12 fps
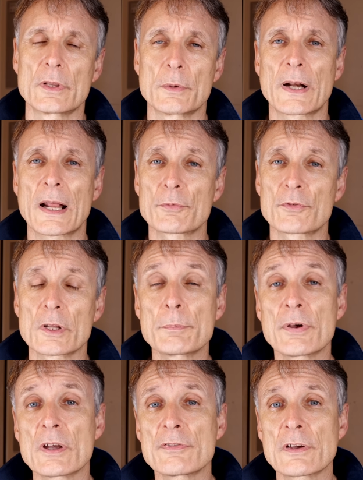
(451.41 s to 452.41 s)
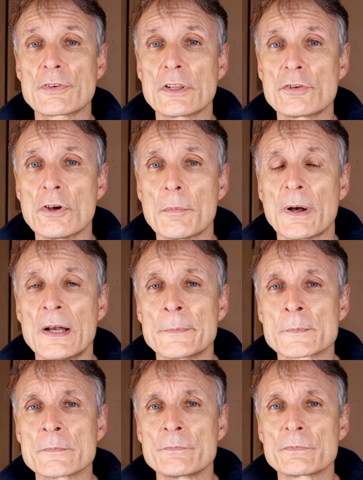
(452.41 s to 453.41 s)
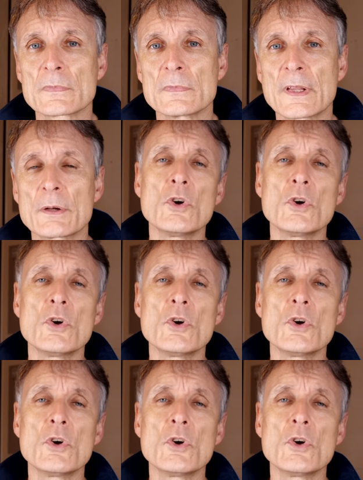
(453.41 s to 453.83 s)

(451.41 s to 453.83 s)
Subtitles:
They were absolutely perfect for the job. Now,